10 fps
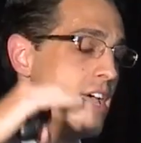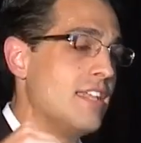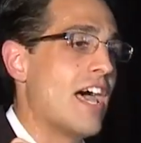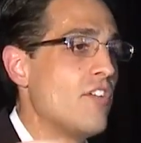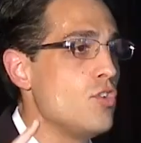
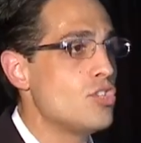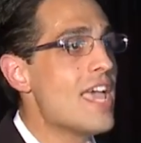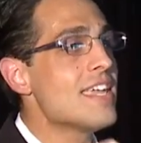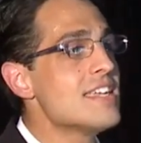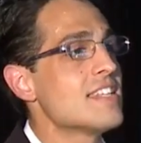Now, if you
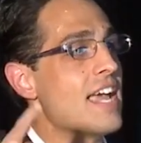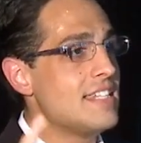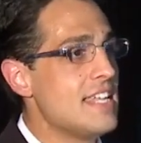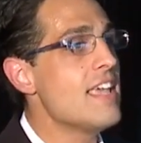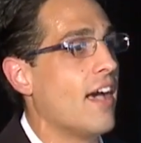take his
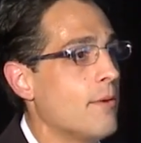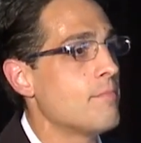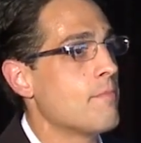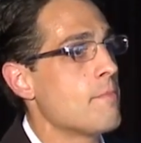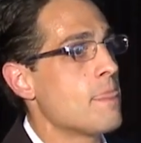idea
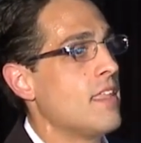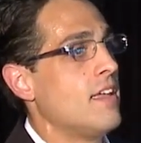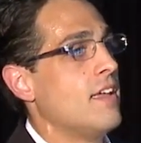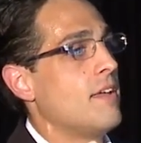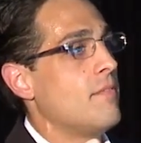
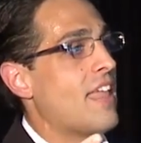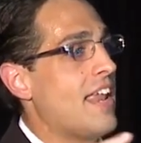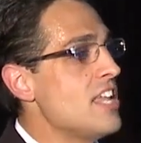that